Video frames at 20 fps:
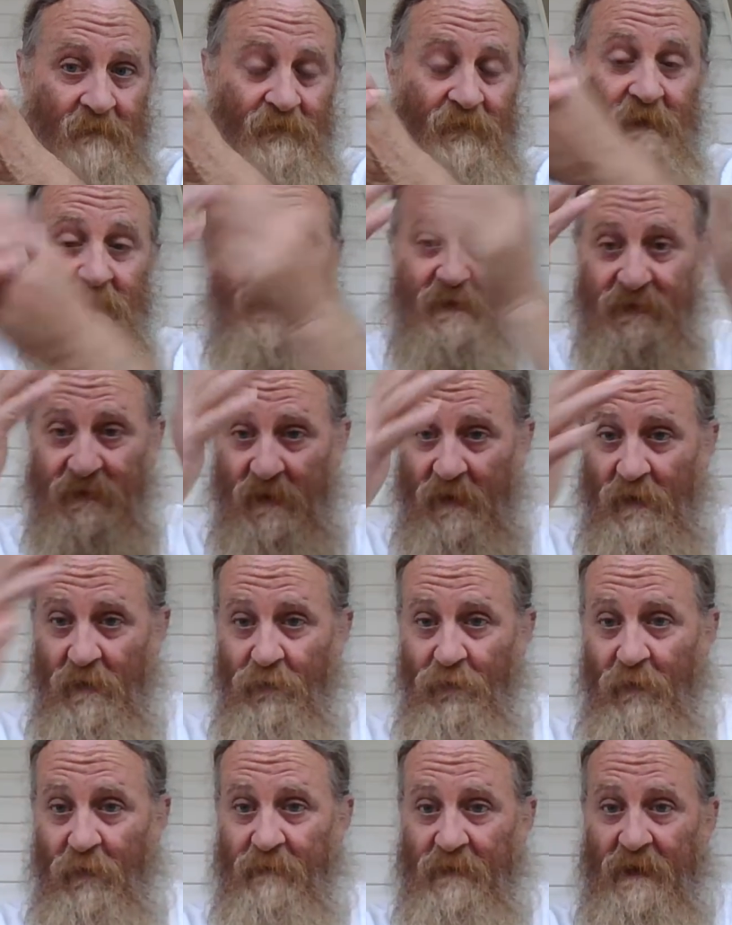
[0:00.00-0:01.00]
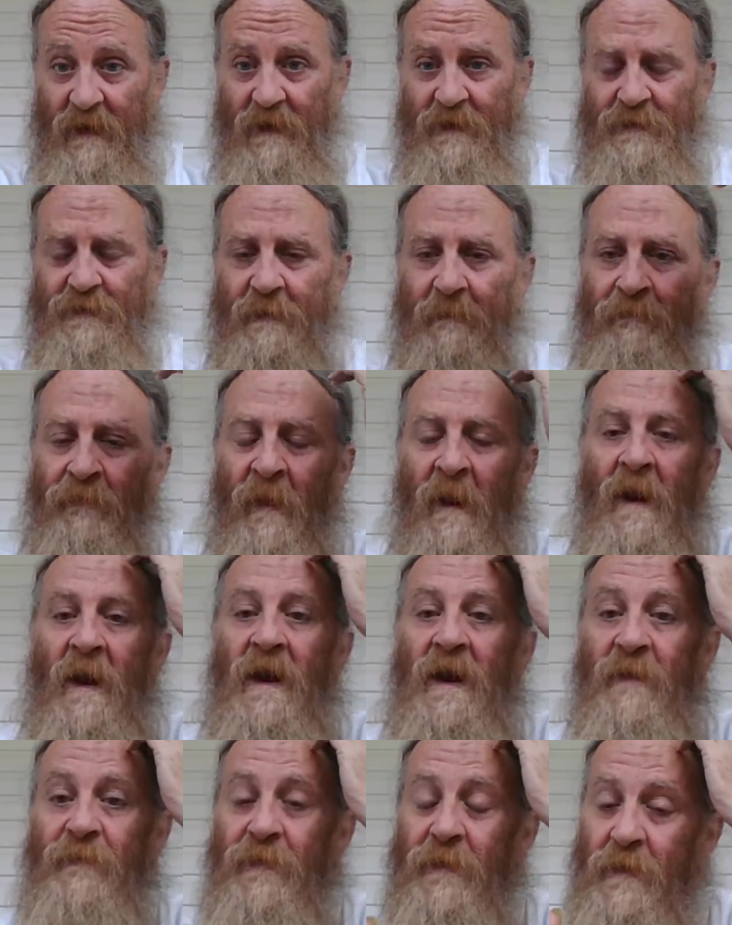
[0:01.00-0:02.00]
And it's called Revelation.
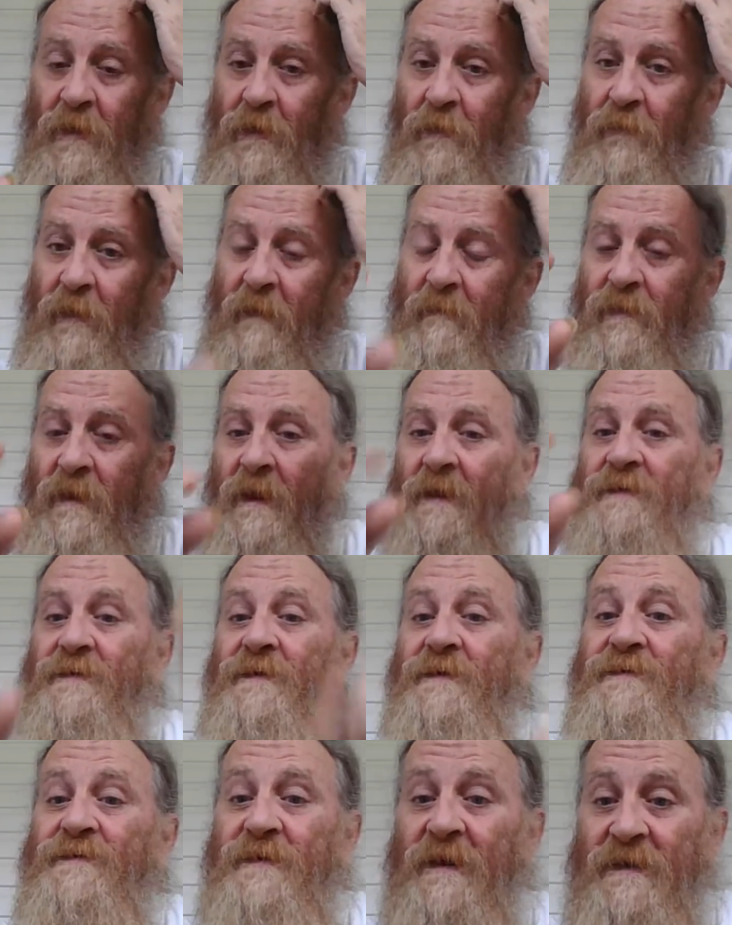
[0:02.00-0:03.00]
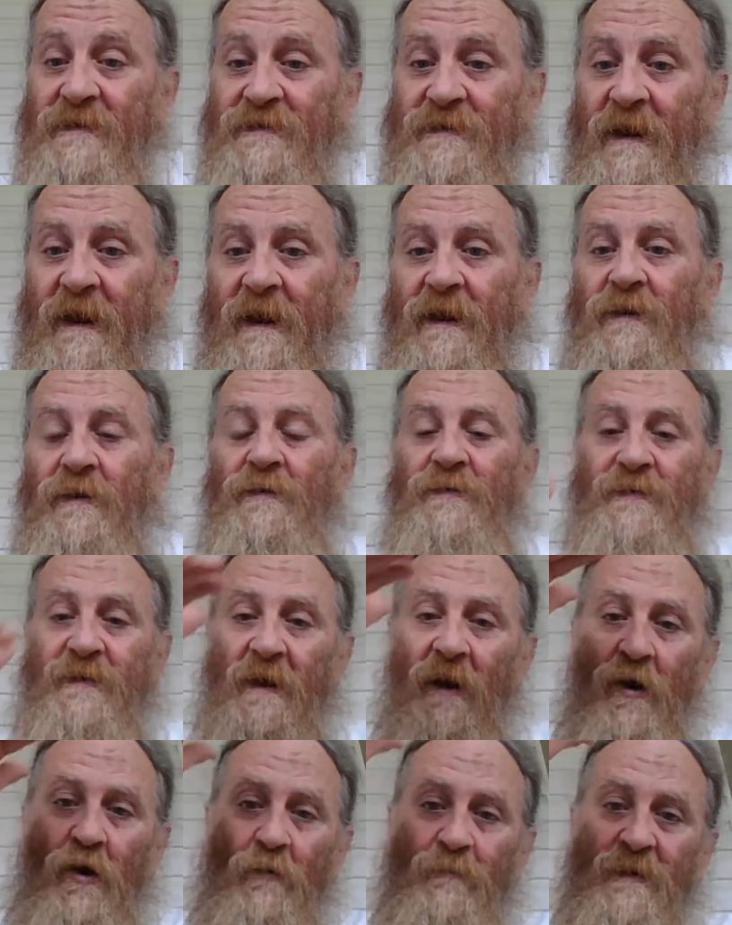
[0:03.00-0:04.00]
If you go to Revelation 16, you'll see
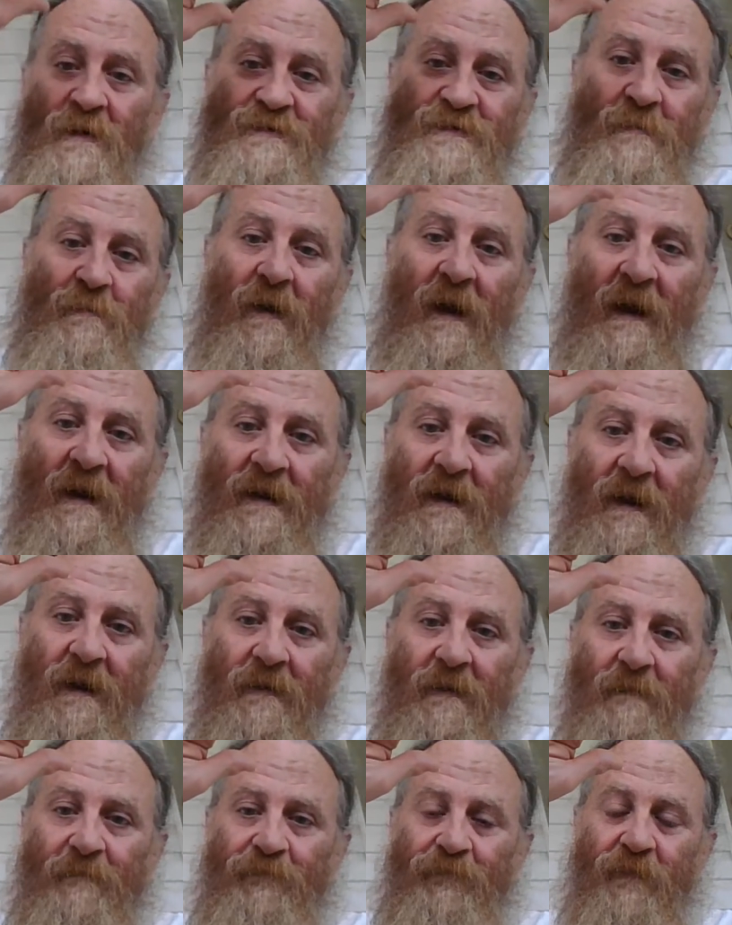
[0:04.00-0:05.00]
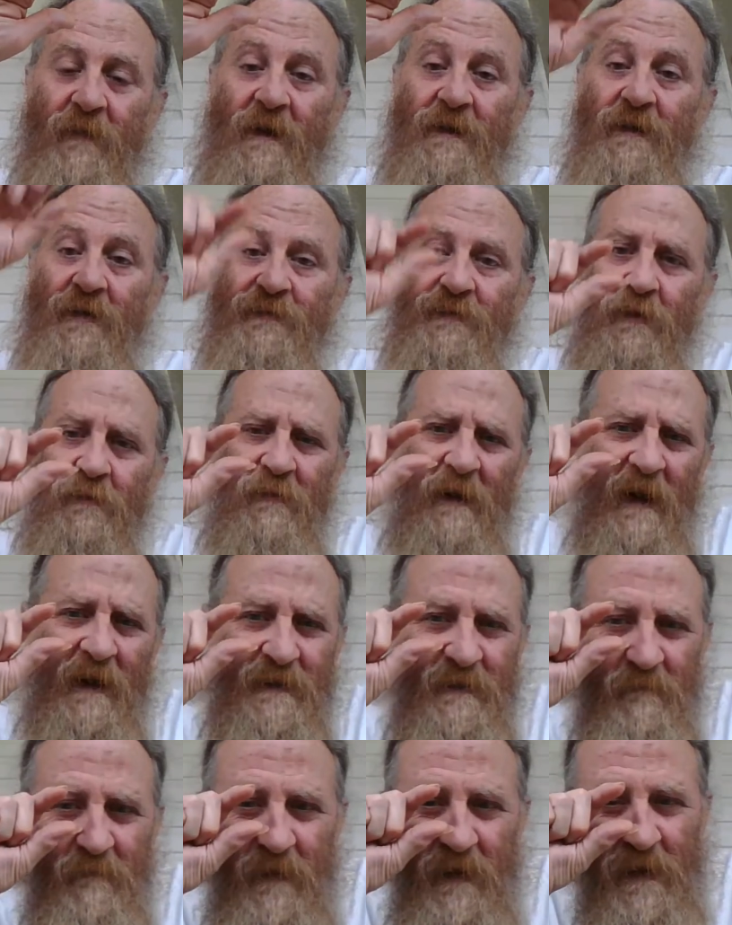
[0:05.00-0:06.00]
a whole bunch of black letters, and you'll see right in
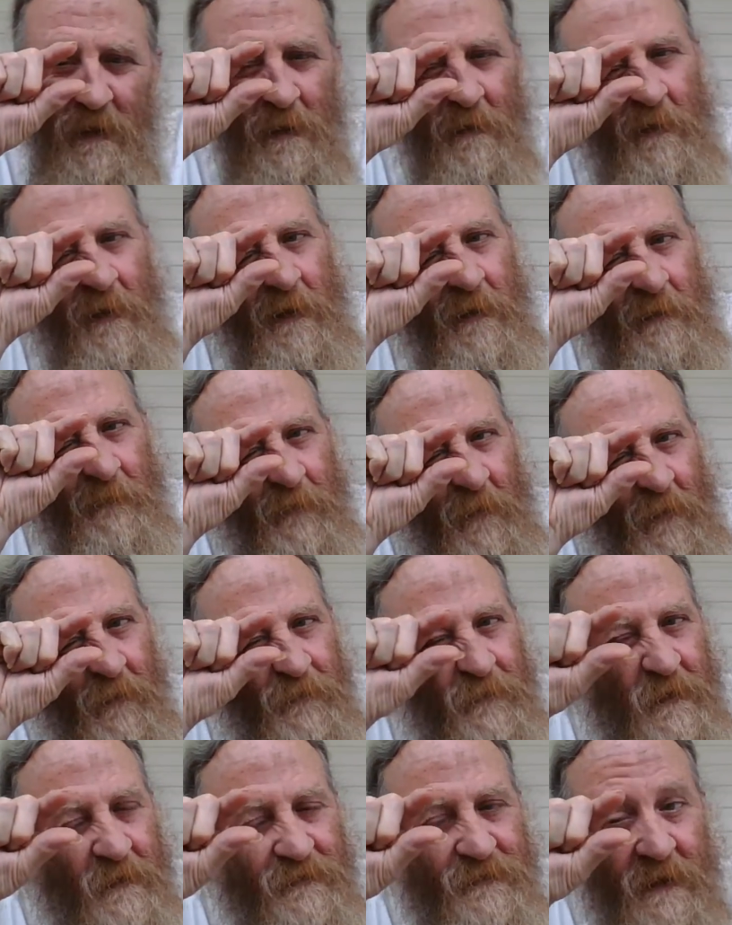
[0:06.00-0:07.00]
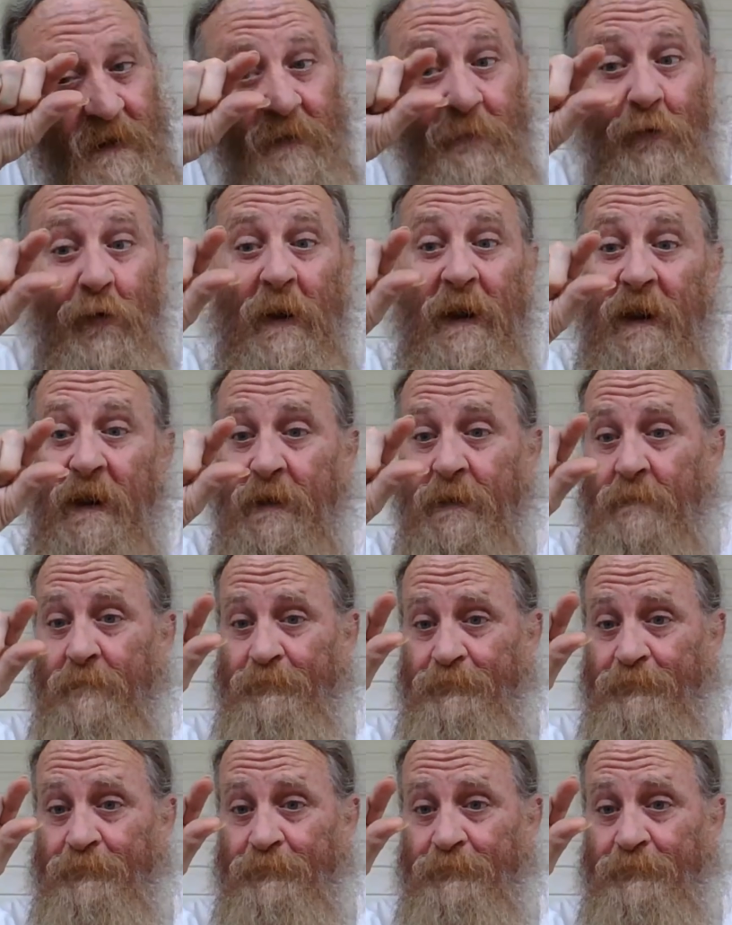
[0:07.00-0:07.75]
the middle there, verse 15 red.